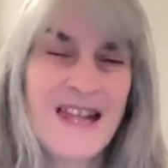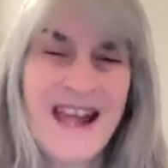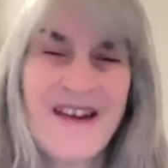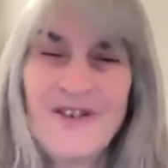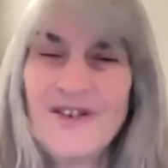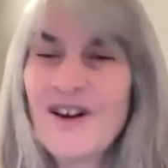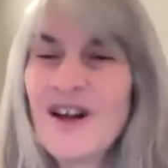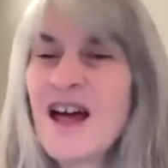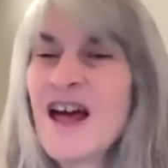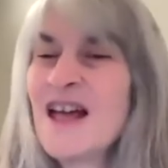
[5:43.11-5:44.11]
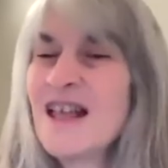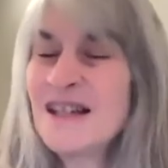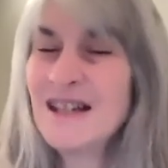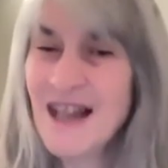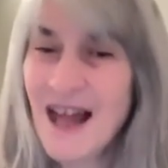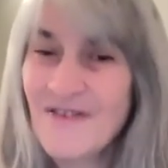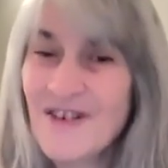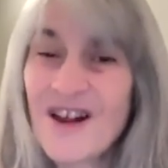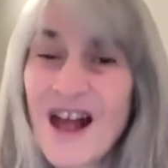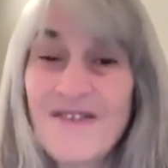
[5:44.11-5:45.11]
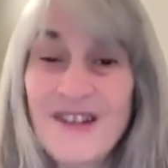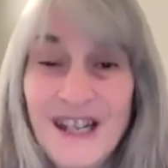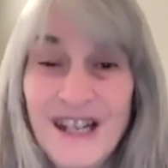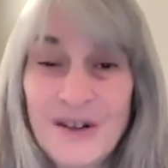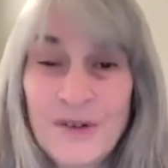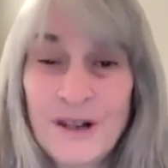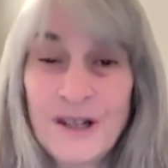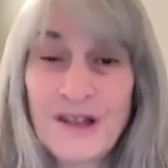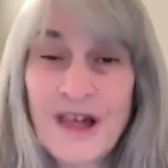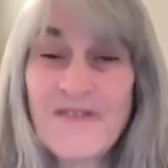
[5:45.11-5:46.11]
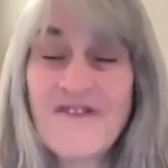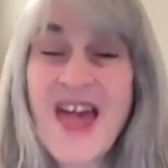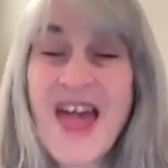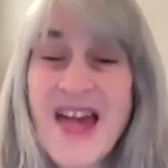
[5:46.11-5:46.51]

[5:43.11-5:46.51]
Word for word: Never, never have a detour in your life.